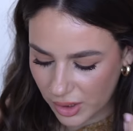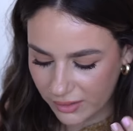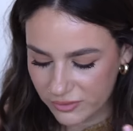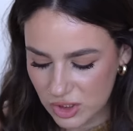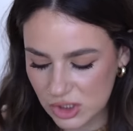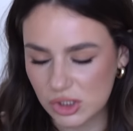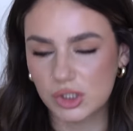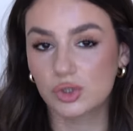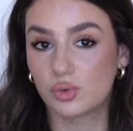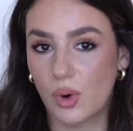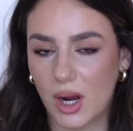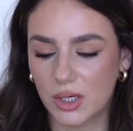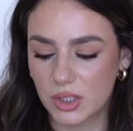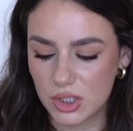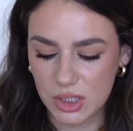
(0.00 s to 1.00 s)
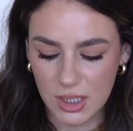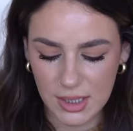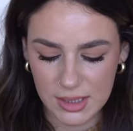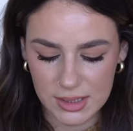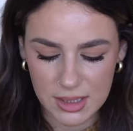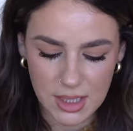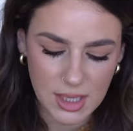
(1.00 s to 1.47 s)
I've just swatched
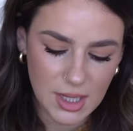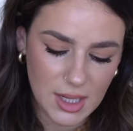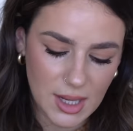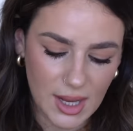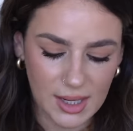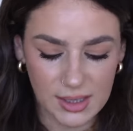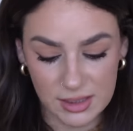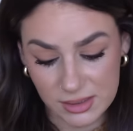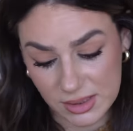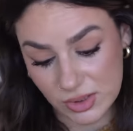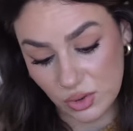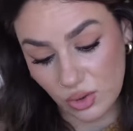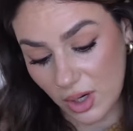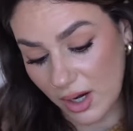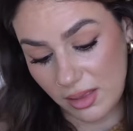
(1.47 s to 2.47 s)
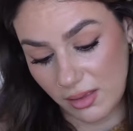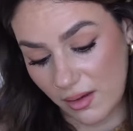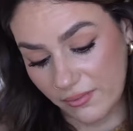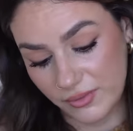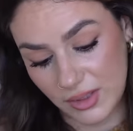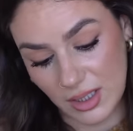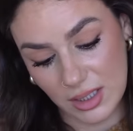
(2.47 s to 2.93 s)
it and in store I
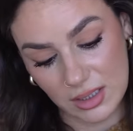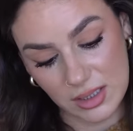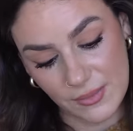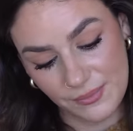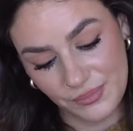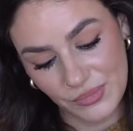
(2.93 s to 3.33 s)
loved it.